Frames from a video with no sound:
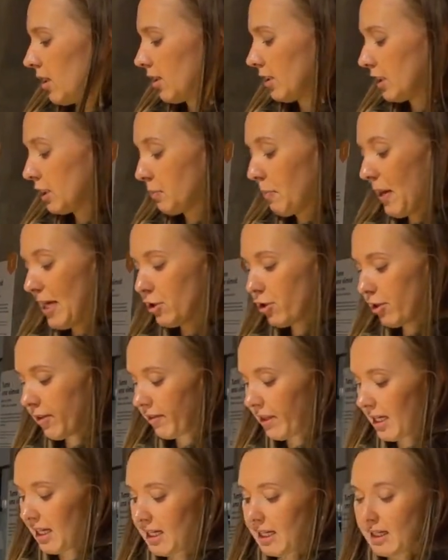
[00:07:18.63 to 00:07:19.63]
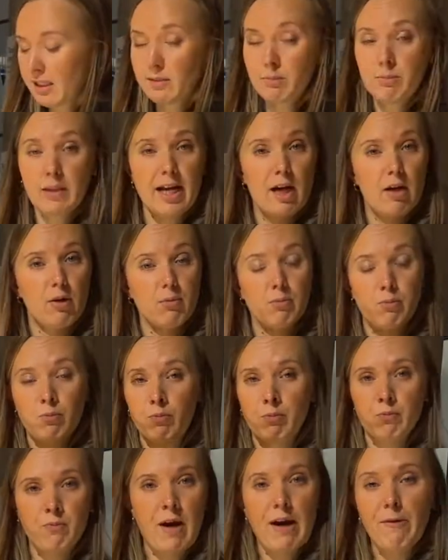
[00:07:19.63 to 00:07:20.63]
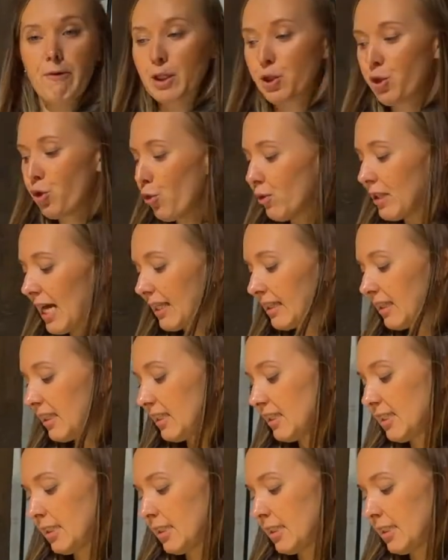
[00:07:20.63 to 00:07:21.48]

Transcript: spatial thinking, they are very good at it.